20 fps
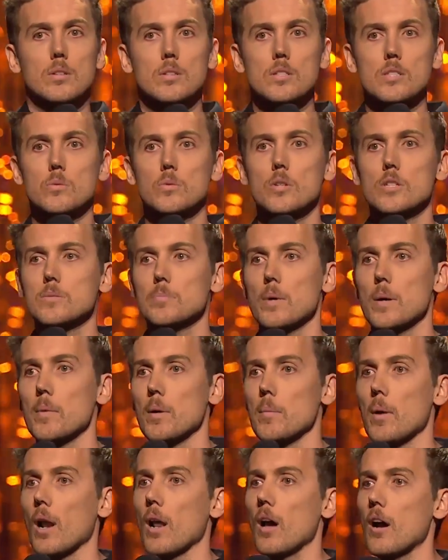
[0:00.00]
It's the worst moment
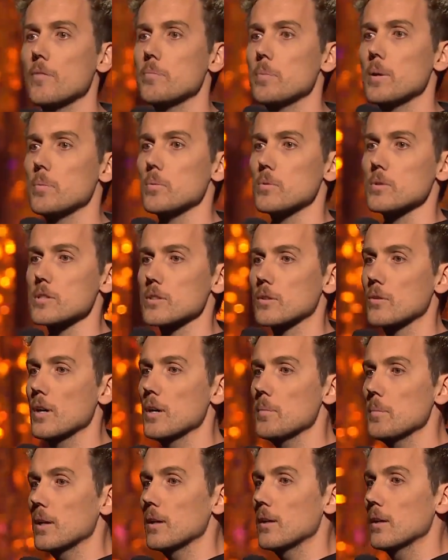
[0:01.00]
of my life. People were
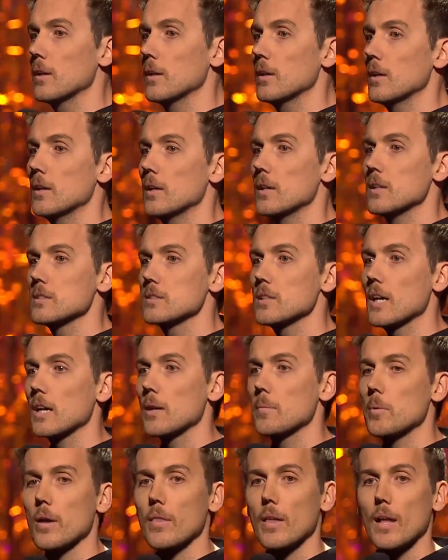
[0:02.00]
screaming, saying
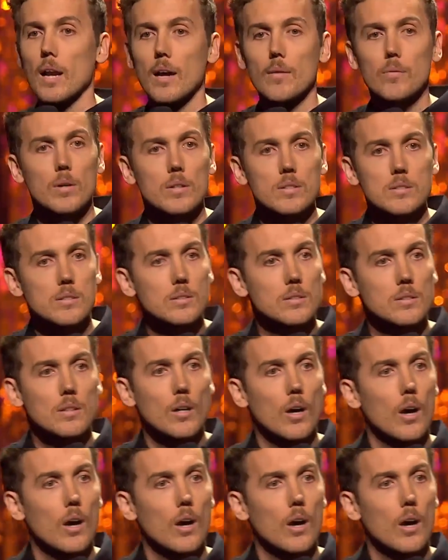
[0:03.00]
goodbye to their loved ones.